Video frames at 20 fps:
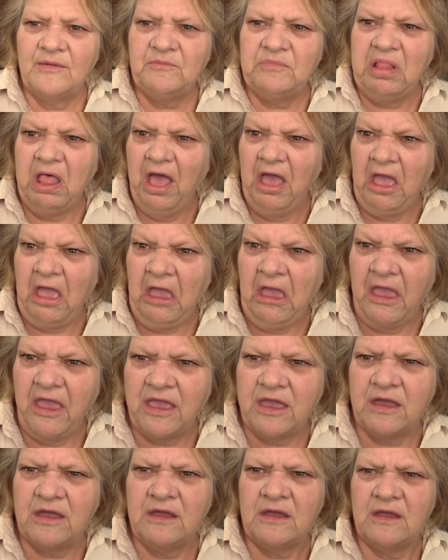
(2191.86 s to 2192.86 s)

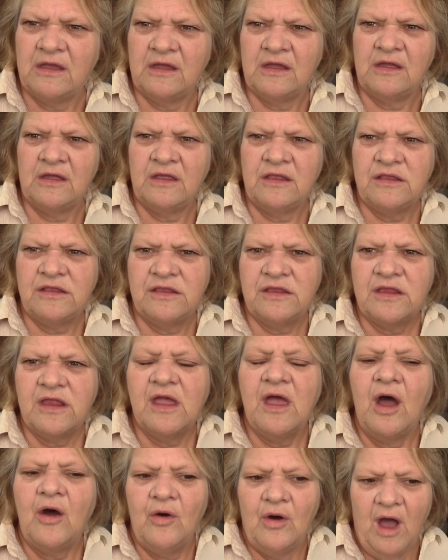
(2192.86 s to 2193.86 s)
Blake. Where are you going?
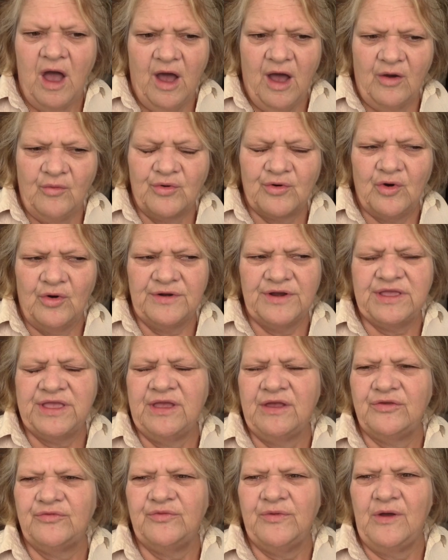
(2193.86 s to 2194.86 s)
Uh, we're going to
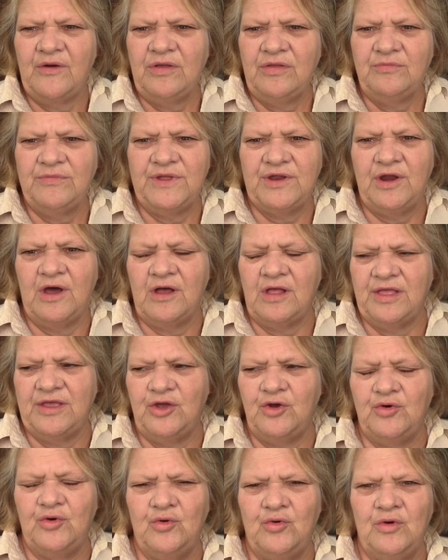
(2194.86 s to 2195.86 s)
Kingsville. Me and
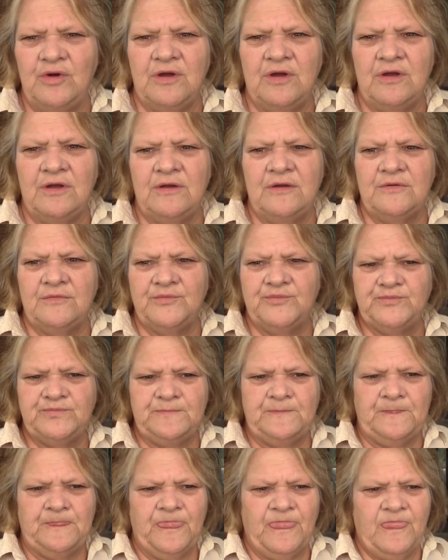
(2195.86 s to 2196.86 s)
Holly. I thought you were going to the
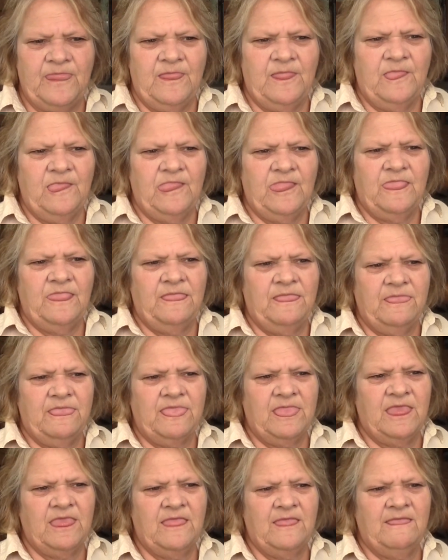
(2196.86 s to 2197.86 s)
casino to get drunk and
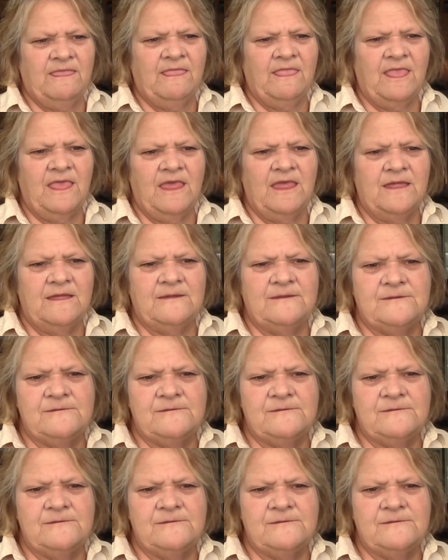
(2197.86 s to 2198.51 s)
fuck dudes.